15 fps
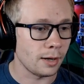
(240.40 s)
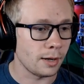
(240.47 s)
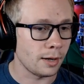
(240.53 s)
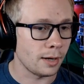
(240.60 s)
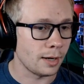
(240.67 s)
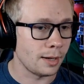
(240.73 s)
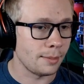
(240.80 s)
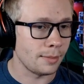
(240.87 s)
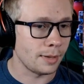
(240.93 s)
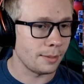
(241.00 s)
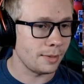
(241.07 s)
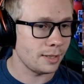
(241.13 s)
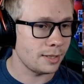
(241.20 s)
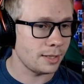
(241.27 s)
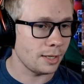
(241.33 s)
I'm
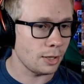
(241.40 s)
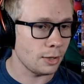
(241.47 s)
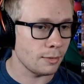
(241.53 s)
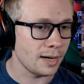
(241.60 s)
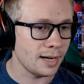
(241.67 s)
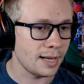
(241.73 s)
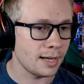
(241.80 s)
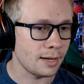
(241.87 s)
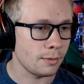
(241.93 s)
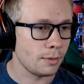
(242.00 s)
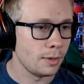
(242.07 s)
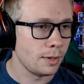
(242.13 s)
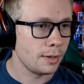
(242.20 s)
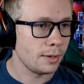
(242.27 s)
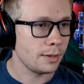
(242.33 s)
gonna tell you right now,
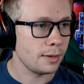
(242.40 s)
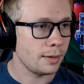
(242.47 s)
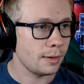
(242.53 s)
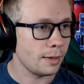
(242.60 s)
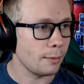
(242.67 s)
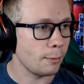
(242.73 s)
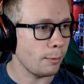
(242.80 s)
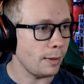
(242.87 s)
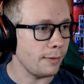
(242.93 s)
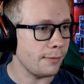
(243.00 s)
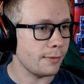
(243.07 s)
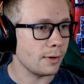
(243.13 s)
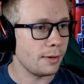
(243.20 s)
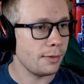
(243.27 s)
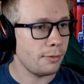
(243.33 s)
we've
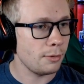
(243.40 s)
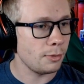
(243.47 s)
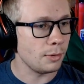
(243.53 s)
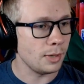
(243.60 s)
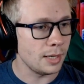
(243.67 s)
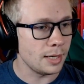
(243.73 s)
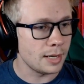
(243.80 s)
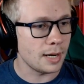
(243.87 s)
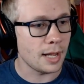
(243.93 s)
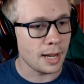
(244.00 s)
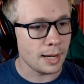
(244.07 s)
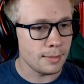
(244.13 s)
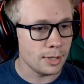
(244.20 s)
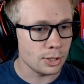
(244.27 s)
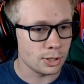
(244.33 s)
gone through
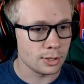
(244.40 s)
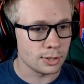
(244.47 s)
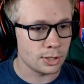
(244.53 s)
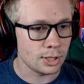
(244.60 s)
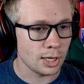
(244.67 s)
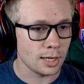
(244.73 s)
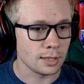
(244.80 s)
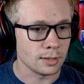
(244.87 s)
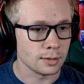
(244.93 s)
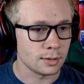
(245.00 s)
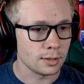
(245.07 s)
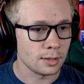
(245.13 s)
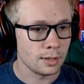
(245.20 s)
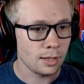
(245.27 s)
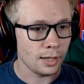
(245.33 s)
9 mission
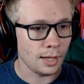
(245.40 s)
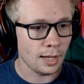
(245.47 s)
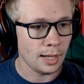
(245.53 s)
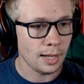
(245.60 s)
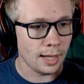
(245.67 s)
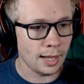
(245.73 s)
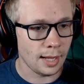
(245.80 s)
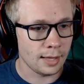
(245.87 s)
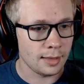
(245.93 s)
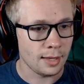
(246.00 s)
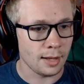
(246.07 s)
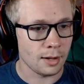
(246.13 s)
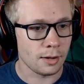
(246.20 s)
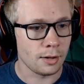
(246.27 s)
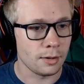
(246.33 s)
chains and
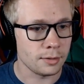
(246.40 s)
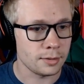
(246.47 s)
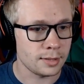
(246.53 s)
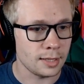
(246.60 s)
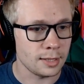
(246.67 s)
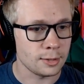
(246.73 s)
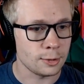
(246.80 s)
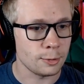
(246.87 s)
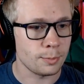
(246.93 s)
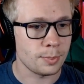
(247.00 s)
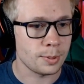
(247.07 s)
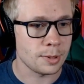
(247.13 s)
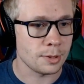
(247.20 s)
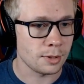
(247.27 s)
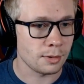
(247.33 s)
they all say
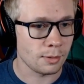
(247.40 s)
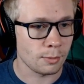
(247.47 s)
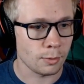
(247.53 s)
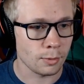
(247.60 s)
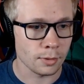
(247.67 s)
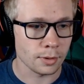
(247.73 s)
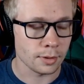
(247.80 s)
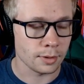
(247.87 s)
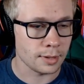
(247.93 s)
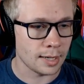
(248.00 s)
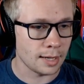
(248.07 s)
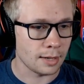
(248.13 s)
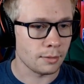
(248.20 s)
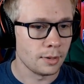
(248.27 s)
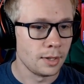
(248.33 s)
superior reward.
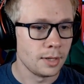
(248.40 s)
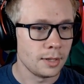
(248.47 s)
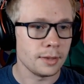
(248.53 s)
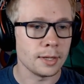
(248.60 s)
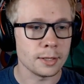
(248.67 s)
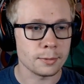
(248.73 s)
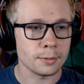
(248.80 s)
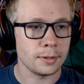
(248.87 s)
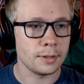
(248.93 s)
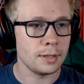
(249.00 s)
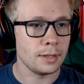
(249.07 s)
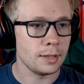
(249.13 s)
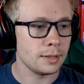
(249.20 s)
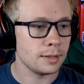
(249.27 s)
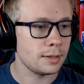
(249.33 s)
Now, this
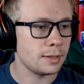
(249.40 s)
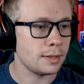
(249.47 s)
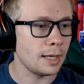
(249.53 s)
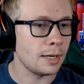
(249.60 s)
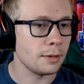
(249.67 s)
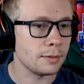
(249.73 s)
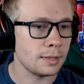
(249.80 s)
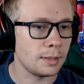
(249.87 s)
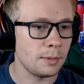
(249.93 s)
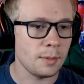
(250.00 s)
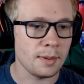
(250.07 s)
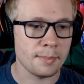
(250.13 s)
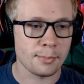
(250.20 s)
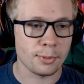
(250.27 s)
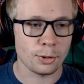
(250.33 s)
one, they don't seem to
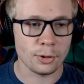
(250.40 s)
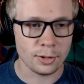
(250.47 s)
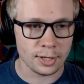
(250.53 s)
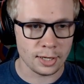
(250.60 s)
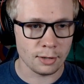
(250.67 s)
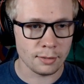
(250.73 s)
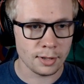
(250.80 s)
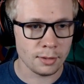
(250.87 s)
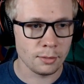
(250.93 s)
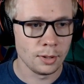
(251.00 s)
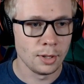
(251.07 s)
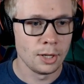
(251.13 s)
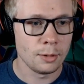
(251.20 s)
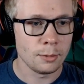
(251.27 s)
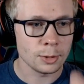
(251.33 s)
be per hero,
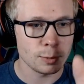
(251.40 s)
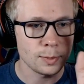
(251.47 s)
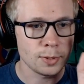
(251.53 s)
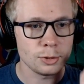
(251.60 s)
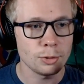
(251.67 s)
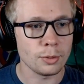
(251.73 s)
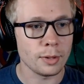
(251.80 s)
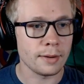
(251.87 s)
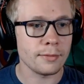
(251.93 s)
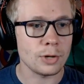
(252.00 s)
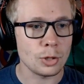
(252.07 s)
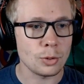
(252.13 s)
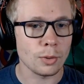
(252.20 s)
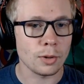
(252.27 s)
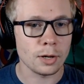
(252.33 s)
which means whoever
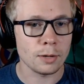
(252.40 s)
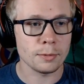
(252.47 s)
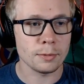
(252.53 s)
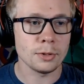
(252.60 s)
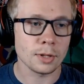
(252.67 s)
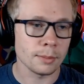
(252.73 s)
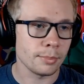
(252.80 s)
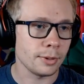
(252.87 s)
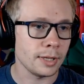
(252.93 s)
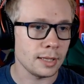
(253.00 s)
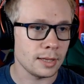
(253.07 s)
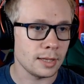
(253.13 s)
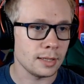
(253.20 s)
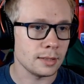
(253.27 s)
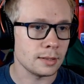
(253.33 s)
you are when you
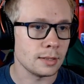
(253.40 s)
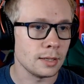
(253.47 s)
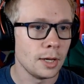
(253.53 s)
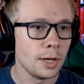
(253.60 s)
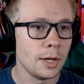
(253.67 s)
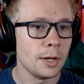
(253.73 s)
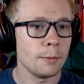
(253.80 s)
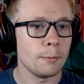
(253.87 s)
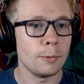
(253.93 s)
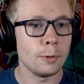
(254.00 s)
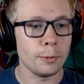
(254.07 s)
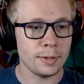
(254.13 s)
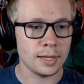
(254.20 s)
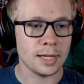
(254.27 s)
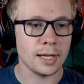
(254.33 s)
complete this will
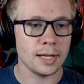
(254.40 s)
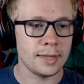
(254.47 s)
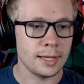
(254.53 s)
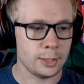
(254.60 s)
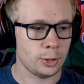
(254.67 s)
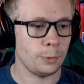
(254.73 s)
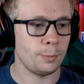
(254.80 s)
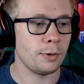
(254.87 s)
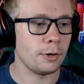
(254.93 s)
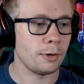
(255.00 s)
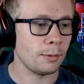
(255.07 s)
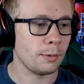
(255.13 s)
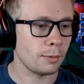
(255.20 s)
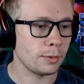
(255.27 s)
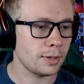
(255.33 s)
be getting that superior
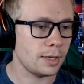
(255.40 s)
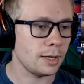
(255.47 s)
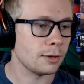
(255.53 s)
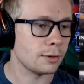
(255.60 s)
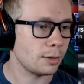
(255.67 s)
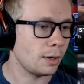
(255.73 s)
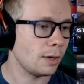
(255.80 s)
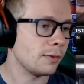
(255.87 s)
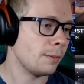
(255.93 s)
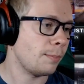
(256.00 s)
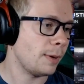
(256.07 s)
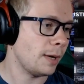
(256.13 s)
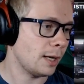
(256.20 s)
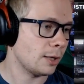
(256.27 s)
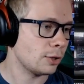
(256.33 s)
reward gear. So you have to
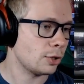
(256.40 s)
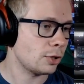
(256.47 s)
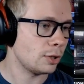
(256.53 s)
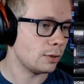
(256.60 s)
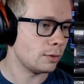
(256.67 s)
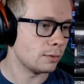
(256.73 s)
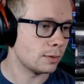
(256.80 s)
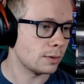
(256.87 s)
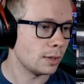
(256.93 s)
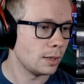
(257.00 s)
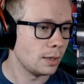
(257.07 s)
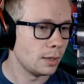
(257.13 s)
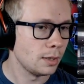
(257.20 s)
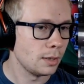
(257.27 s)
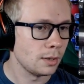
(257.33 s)
pick and choose.
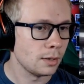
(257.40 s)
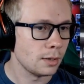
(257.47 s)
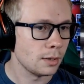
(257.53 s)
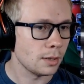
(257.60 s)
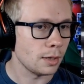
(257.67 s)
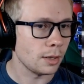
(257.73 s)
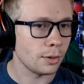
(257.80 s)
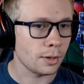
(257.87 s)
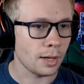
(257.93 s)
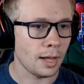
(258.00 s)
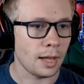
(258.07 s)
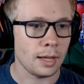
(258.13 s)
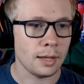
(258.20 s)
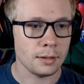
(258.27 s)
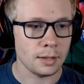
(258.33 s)

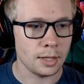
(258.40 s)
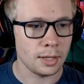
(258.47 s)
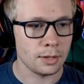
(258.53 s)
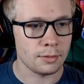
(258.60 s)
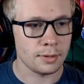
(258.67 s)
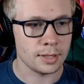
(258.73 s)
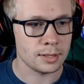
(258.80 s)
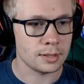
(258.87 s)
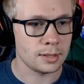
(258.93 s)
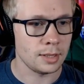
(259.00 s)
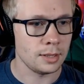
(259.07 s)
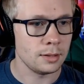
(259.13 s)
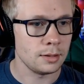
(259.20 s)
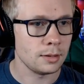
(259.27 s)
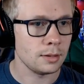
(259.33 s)
Okay,
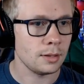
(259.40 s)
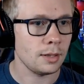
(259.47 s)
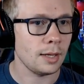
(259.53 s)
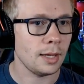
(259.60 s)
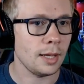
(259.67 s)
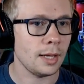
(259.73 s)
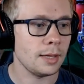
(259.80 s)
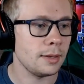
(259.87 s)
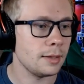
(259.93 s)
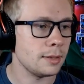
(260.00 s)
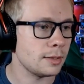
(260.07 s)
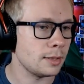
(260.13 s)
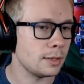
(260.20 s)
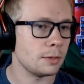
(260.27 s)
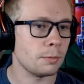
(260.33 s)
interesting. And
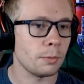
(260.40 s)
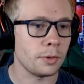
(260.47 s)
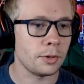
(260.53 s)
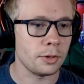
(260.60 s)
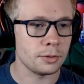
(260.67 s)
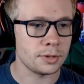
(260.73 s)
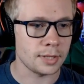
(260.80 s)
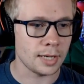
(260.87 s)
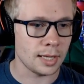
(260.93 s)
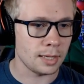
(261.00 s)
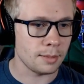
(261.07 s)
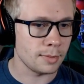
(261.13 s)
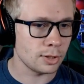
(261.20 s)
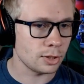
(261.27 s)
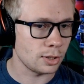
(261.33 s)
this is one of those daily
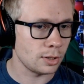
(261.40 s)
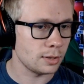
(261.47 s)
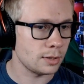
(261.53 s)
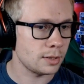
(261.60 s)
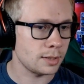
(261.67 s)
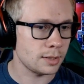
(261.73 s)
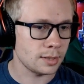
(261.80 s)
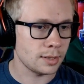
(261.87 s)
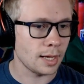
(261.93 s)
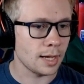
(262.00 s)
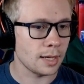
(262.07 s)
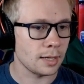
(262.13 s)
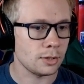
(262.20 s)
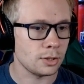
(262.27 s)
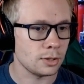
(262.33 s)
missions
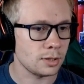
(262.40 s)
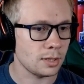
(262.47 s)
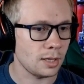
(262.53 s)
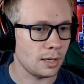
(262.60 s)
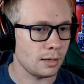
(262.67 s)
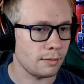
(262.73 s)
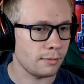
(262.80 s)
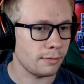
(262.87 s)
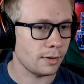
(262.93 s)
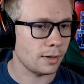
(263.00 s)
that just give